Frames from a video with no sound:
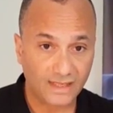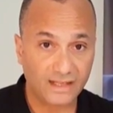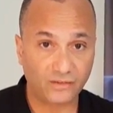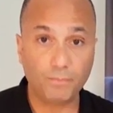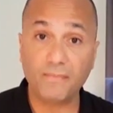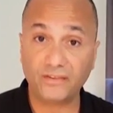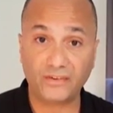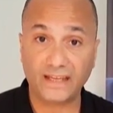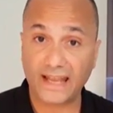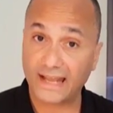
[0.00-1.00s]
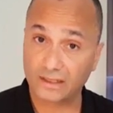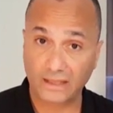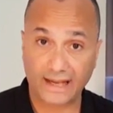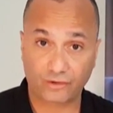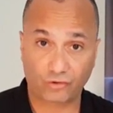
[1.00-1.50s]
it's missing an
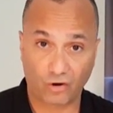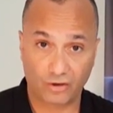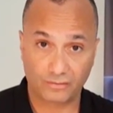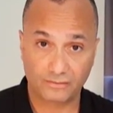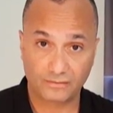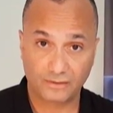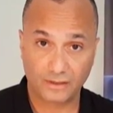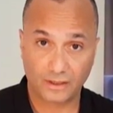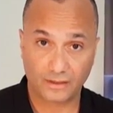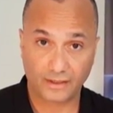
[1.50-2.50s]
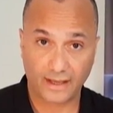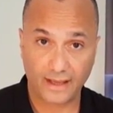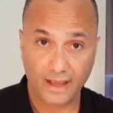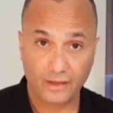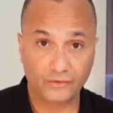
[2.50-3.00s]
electron,
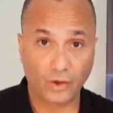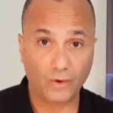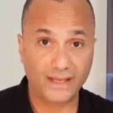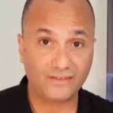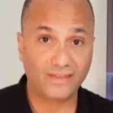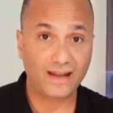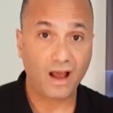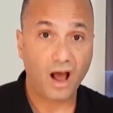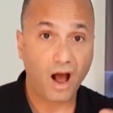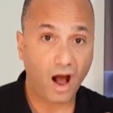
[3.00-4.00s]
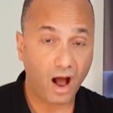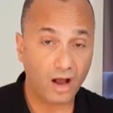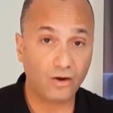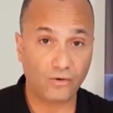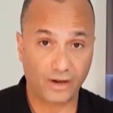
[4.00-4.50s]
okay? So it's then
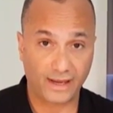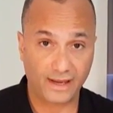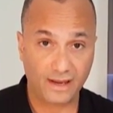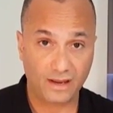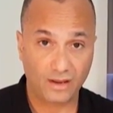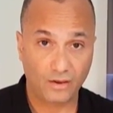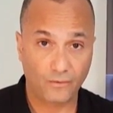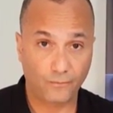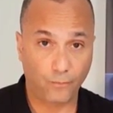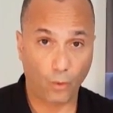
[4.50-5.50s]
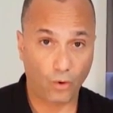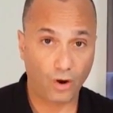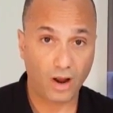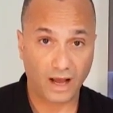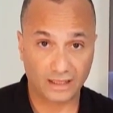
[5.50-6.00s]
hungry
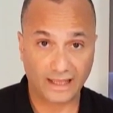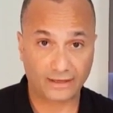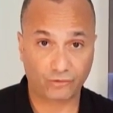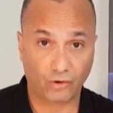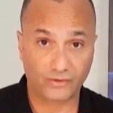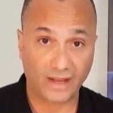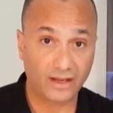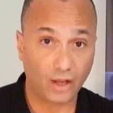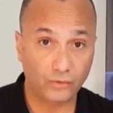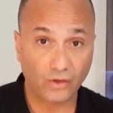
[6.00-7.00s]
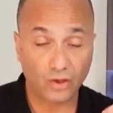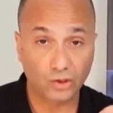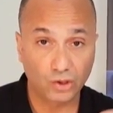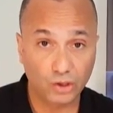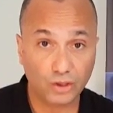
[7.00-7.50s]
for electrons and it goes
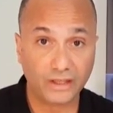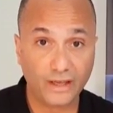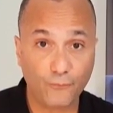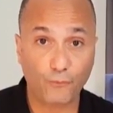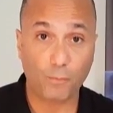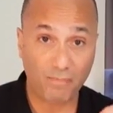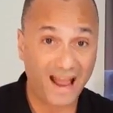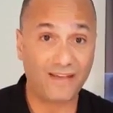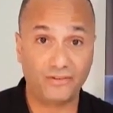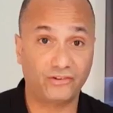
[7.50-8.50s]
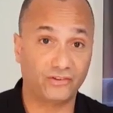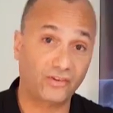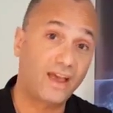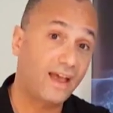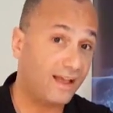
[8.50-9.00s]
looking for
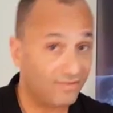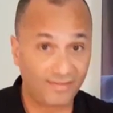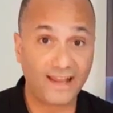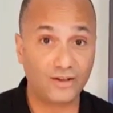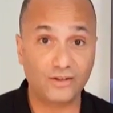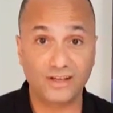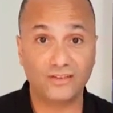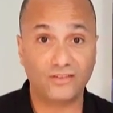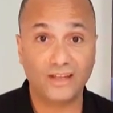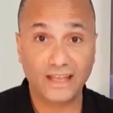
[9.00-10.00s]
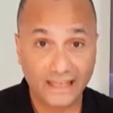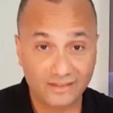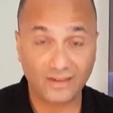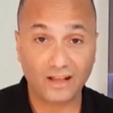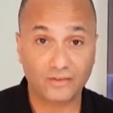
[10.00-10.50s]
pathogens. And thank goodness
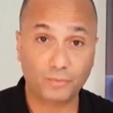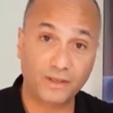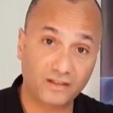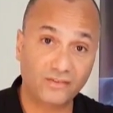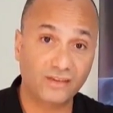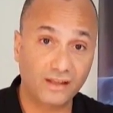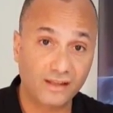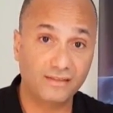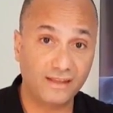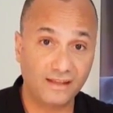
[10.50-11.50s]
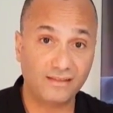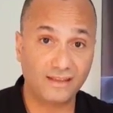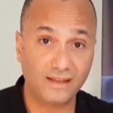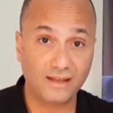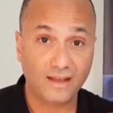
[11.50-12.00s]
it does, because
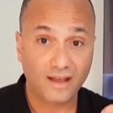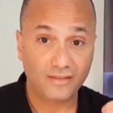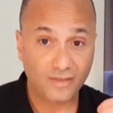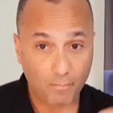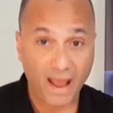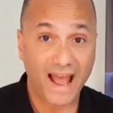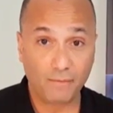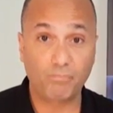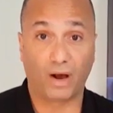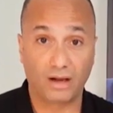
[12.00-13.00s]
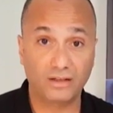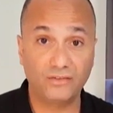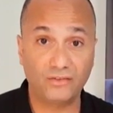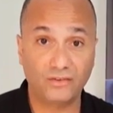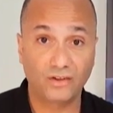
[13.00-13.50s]
the bad
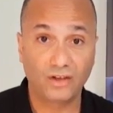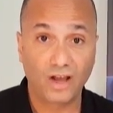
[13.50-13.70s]
bugs